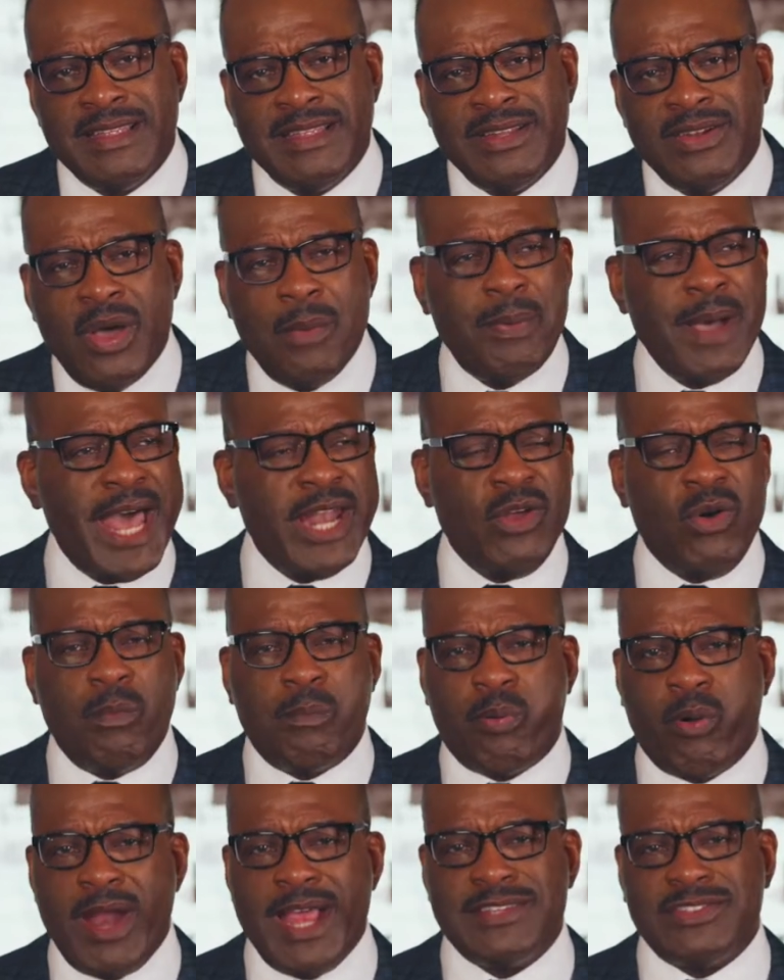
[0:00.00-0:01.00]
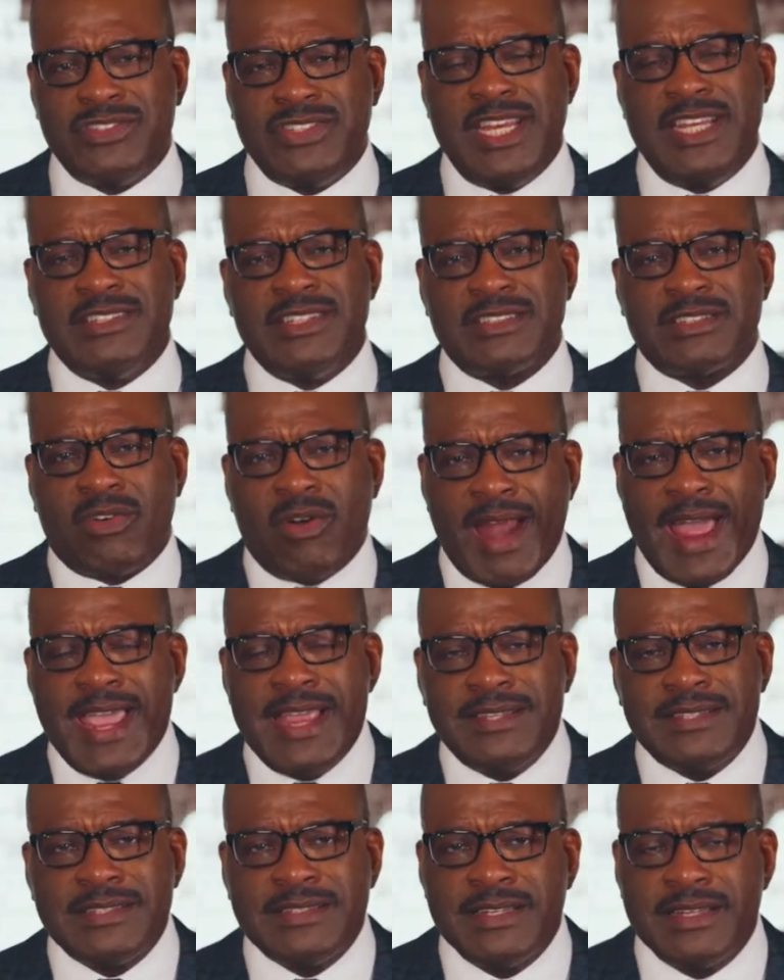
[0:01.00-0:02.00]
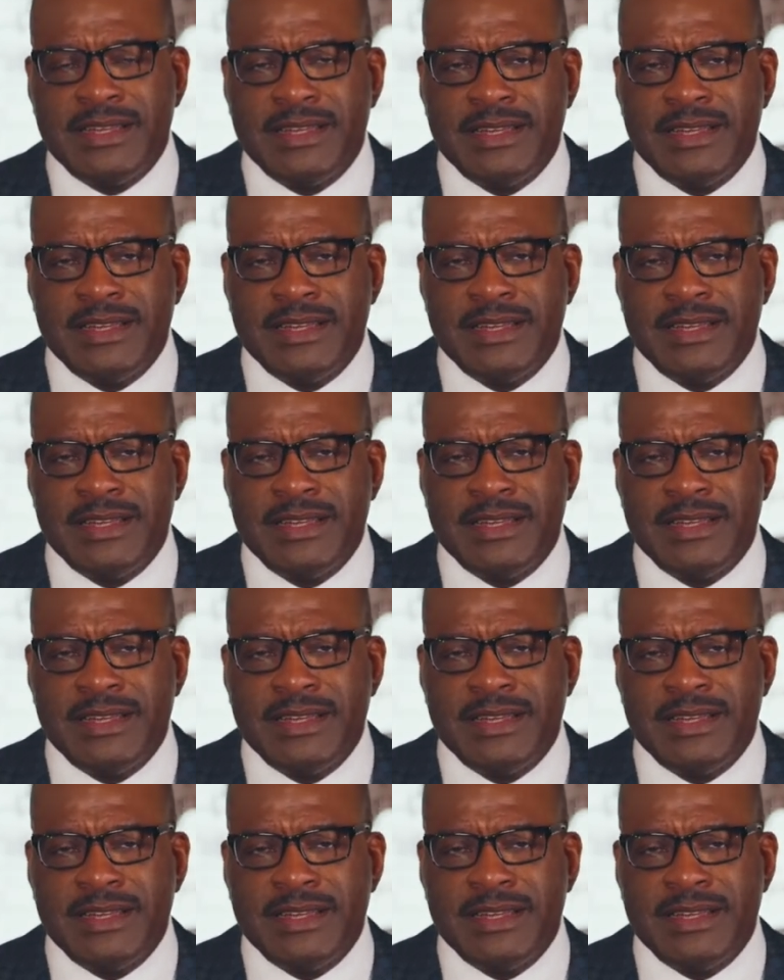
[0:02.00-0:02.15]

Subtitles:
Nobody oppressed Jesus Christ.